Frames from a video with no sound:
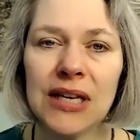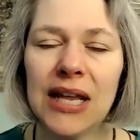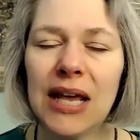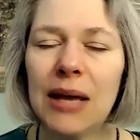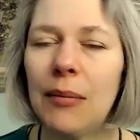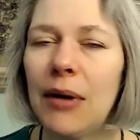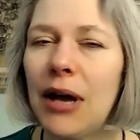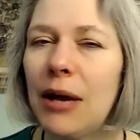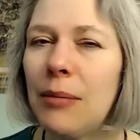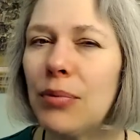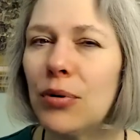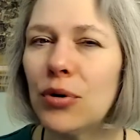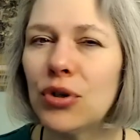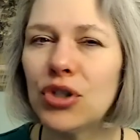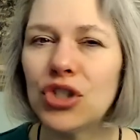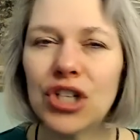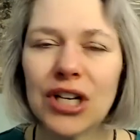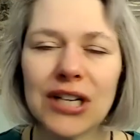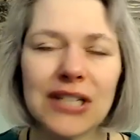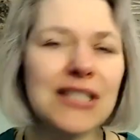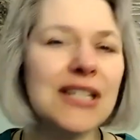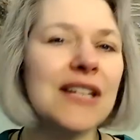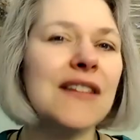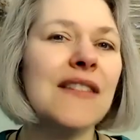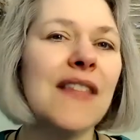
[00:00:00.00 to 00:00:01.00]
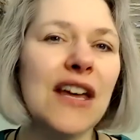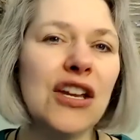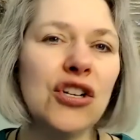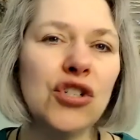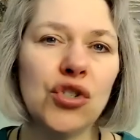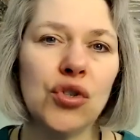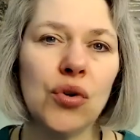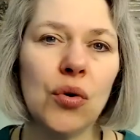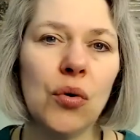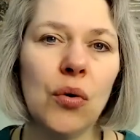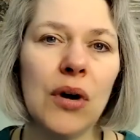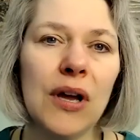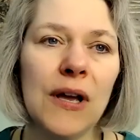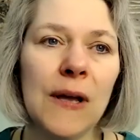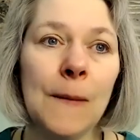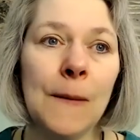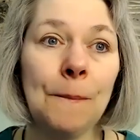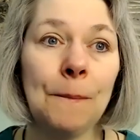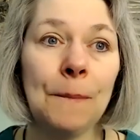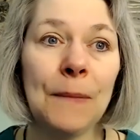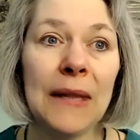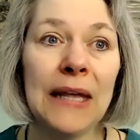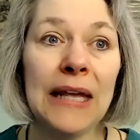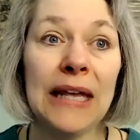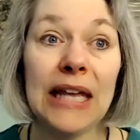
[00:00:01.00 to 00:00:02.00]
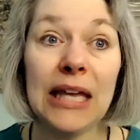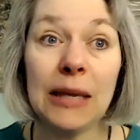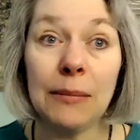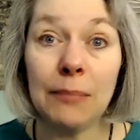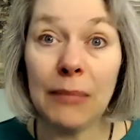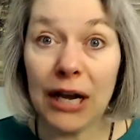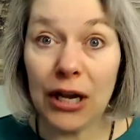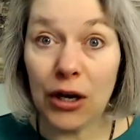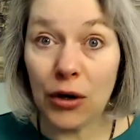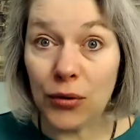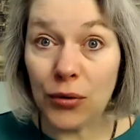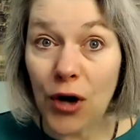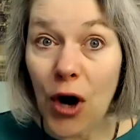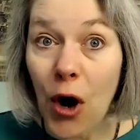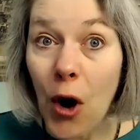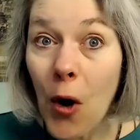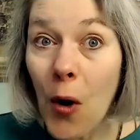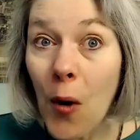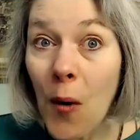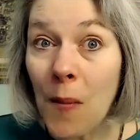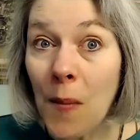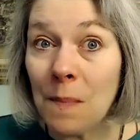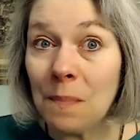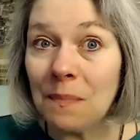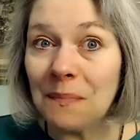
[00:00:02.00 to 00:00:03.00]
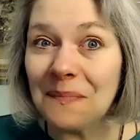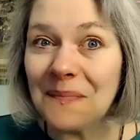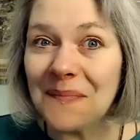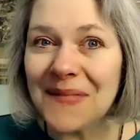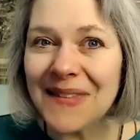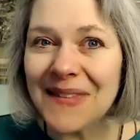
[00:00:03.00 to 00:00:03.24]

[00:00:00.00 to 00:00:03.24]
Am I projecting that joy in my own home?